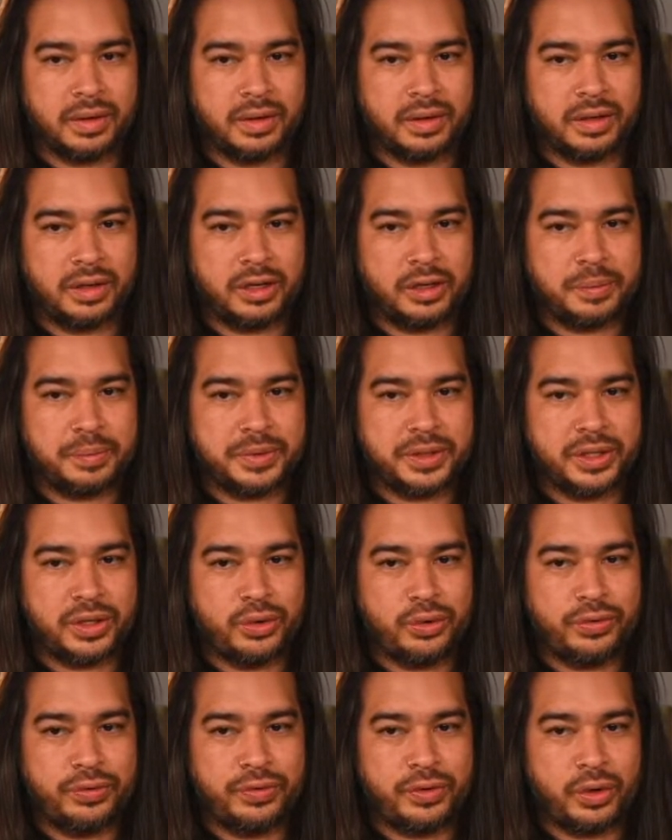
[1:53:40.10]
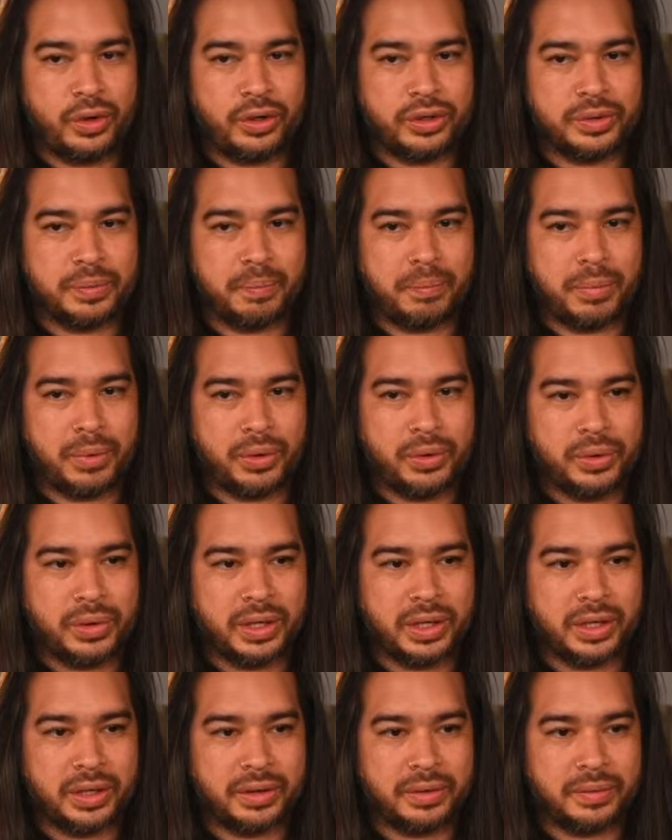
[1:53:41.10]
Glump's Q4 is
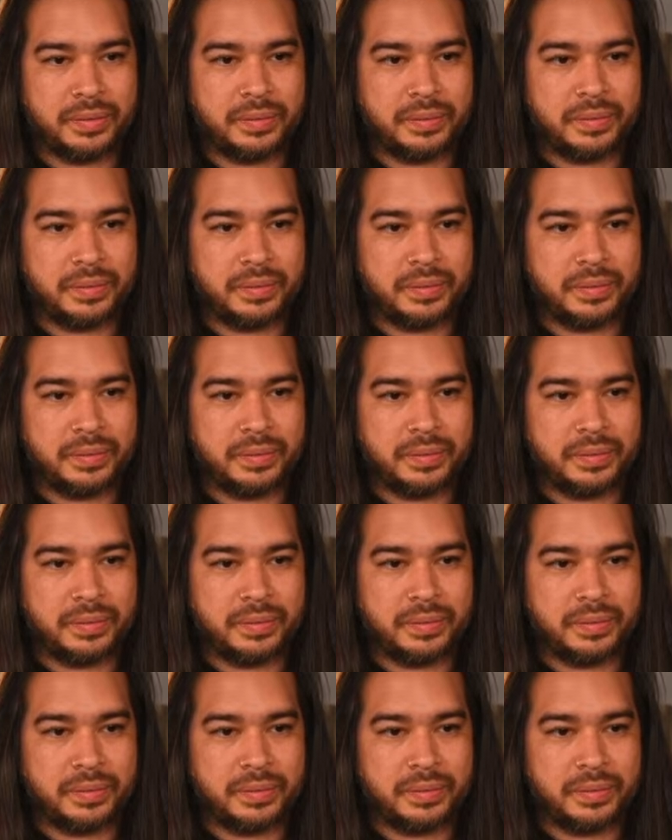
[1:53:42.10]
broken.